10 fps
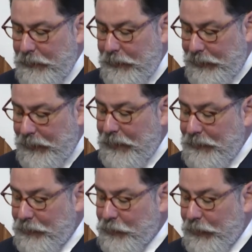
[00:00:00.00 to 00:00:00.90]
And
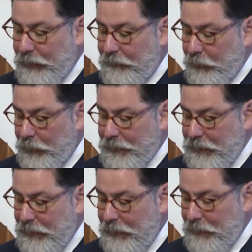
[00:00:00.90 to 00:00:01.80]
again in
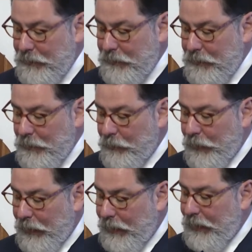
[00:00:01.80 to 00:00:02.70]
2014,
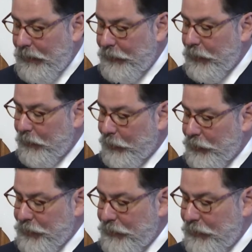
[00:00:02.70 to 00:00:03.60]
when I had the
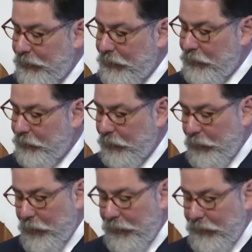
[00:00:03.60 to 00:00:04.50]
opportunity to
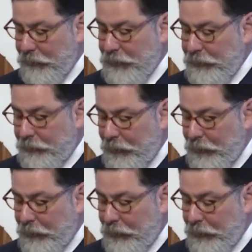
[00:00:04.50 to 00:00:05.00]
promote him to the